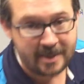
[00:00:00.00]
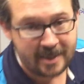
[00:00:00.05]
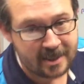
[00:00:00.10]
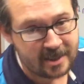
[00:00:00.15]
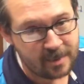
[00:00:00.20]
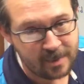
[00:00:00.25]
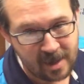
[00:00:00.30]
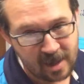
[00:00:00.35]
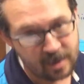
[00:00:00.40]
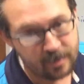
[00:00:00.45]
Now,
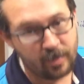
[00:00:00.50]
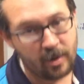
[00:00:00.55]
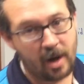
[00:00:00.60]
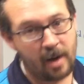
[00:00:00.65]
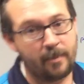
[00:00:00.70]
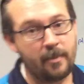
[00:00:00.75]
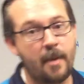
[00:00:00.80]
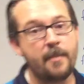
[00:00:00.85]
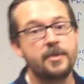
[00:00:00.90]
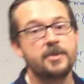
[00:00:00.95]
some of the other
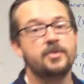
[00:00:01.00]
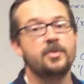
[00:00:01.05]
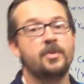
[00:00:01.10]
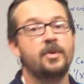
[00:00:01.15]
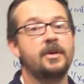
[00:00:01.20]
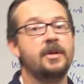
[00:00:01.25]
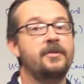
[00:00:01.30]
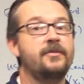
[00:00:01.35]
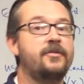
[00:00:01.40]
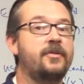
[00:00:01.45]
problems
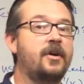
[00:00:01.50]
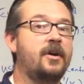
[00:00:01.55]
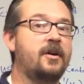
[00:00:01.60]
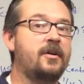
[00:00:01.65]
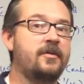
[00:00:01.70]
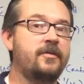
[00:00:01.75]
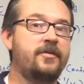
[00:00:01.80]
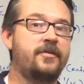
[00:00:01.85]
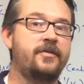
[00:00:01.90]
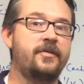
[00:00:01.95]
will
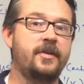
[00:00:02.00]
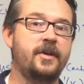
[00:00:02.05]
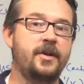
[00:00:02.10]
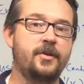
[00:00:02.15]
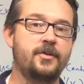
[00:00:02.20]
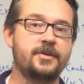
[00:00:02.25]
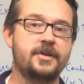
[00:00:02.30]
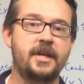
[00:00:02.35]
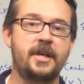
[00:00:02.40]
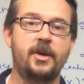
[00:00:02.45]
involve
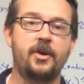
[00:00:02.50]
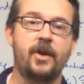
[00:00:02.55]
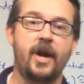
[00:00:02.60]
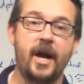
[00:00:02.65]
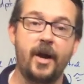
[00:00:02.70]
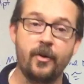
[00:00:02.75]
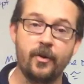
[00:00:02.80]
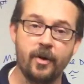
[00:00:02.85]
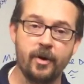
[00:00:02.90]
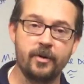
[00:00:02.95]
using your
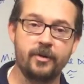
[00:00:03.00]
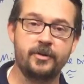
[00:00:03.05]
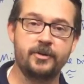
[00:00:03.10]
error